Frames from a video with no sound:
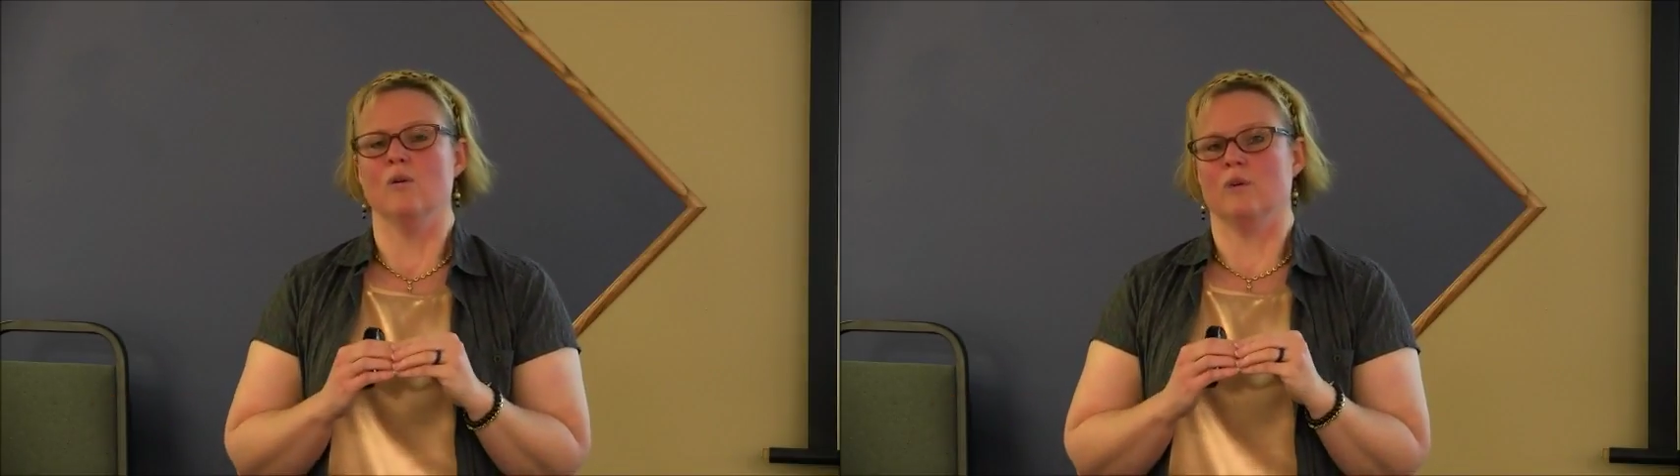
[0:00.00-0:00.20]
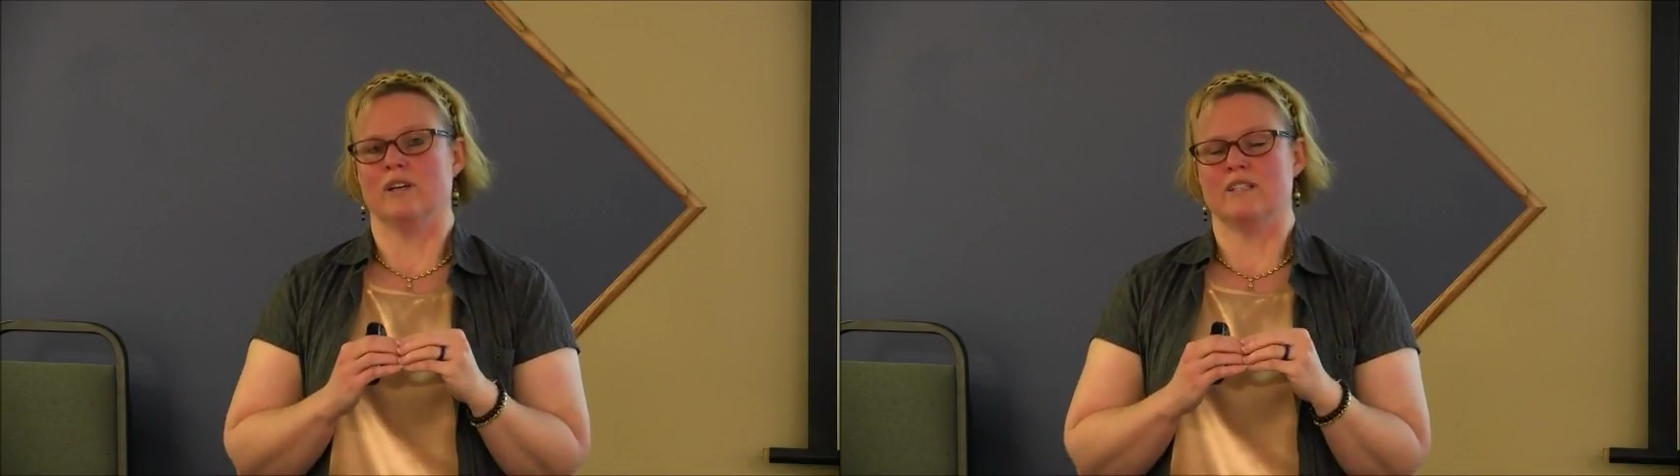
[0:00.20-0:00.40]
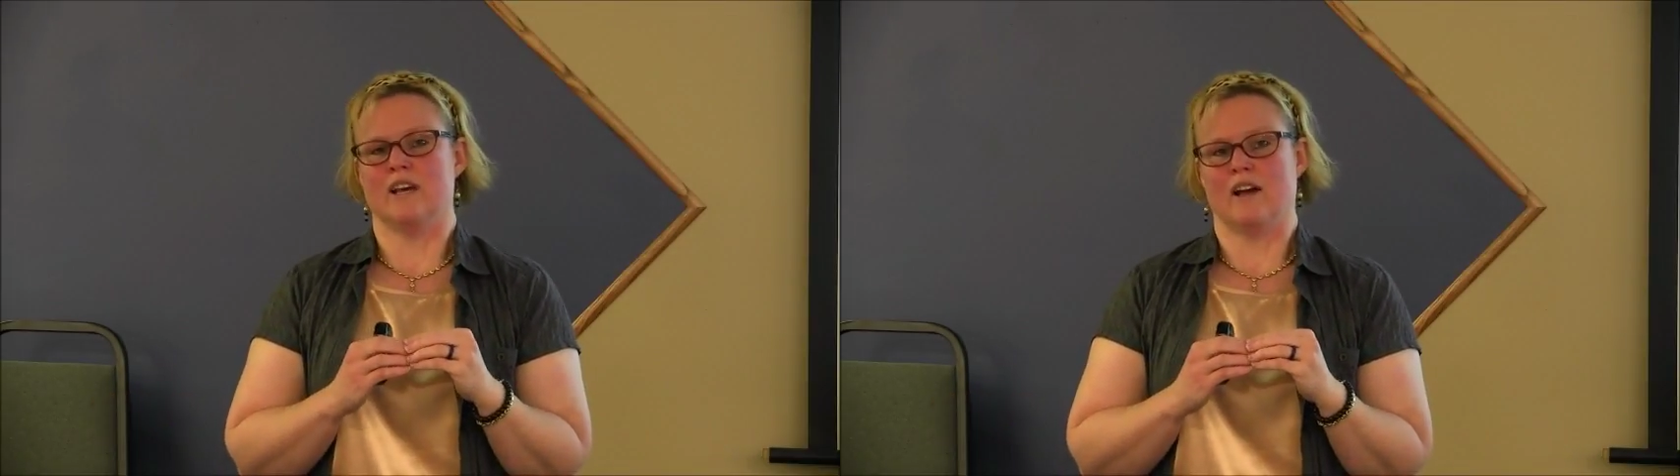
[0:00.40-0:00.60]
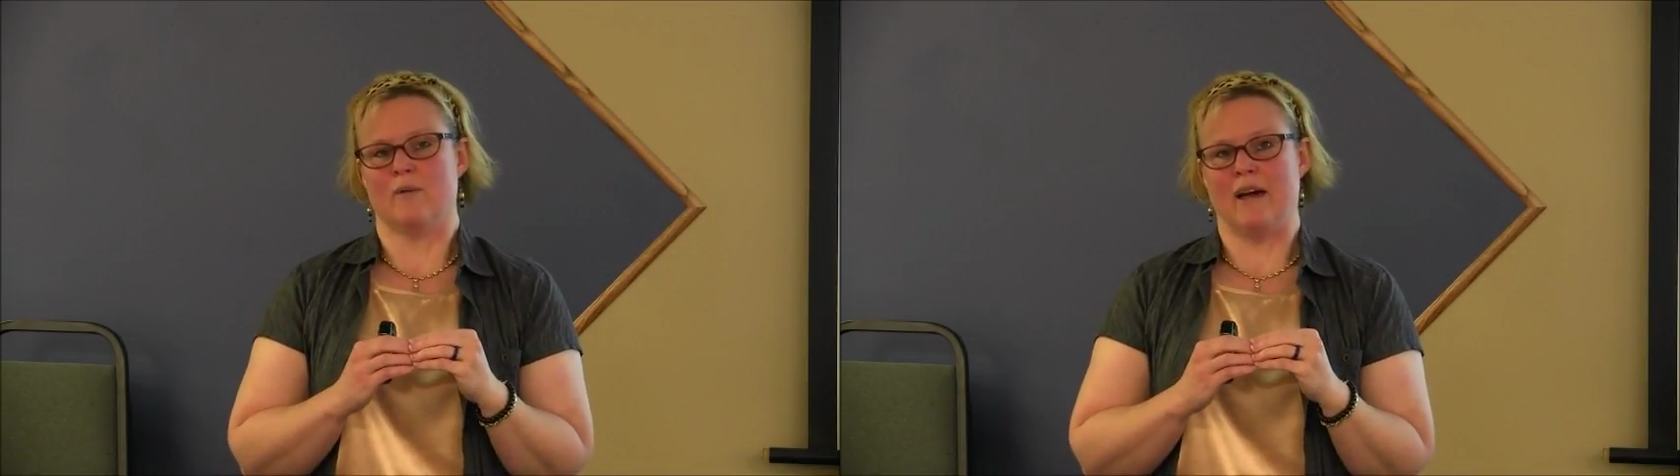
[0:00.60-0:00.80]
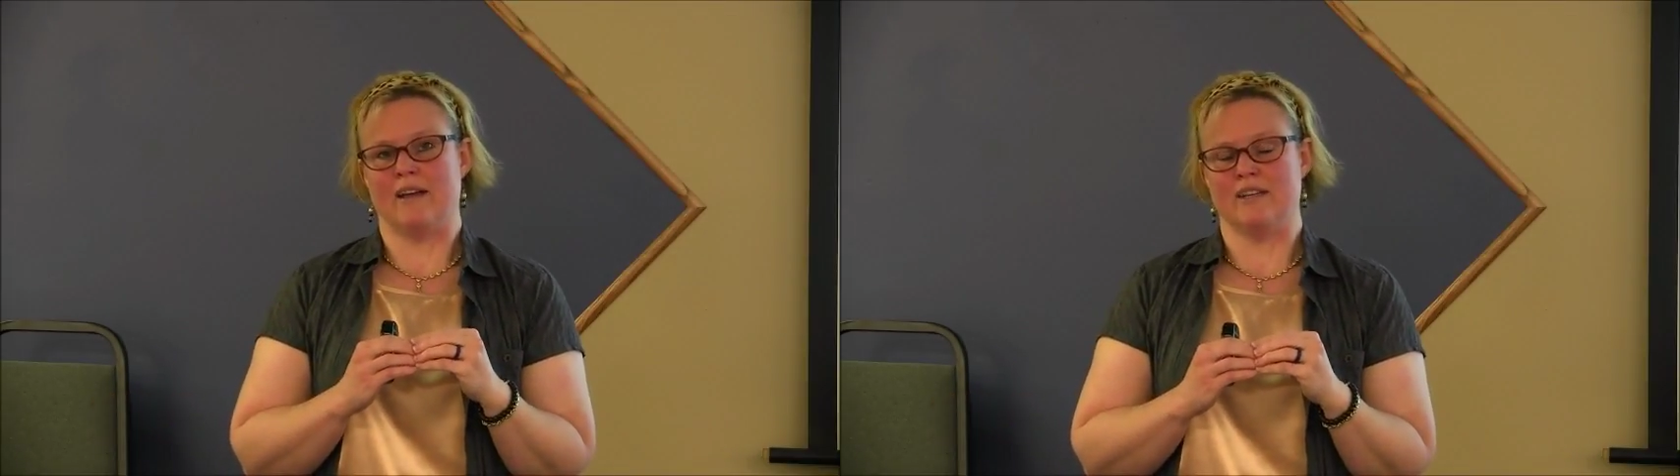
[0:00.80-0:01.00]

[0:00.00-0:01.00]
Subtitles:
We're going to talk about